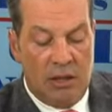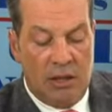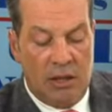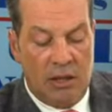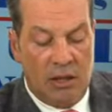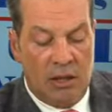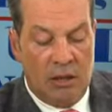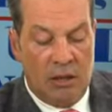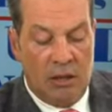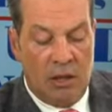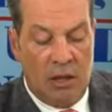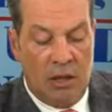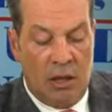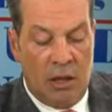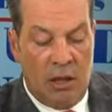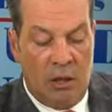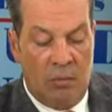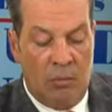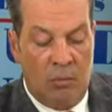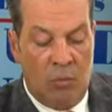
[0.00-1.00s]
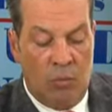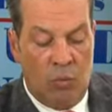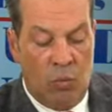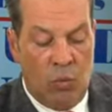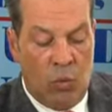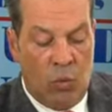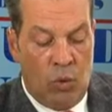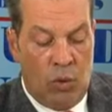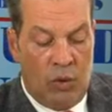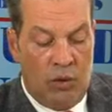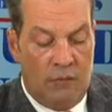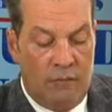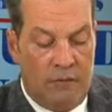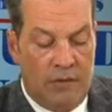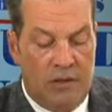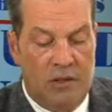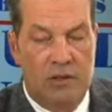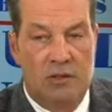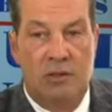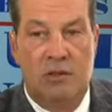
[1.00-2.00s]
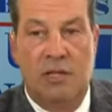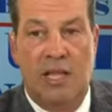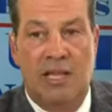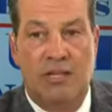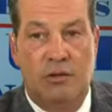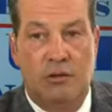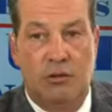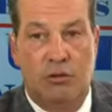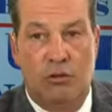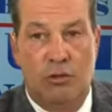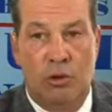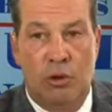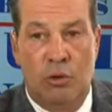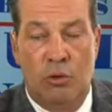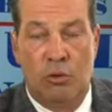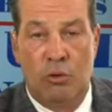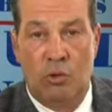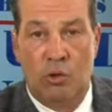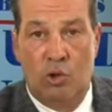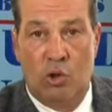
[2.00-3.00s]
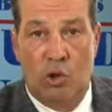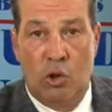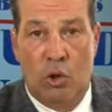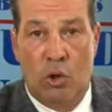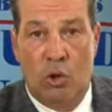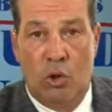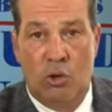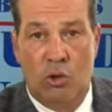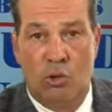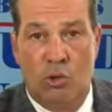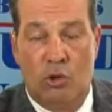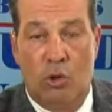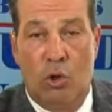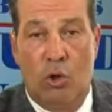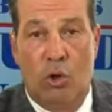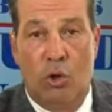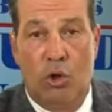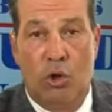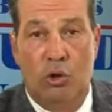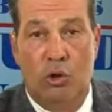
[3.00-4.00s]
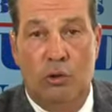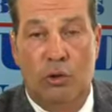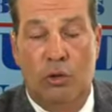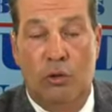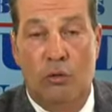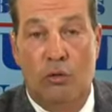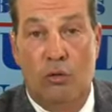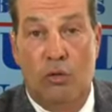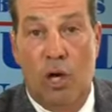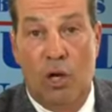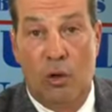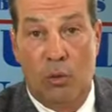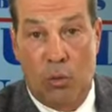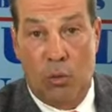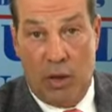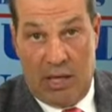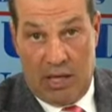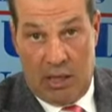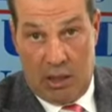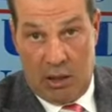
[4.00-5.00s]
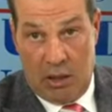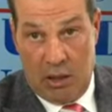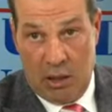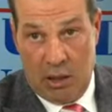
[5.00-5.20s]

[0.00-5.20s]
in one of his lesser known songs called Runaway.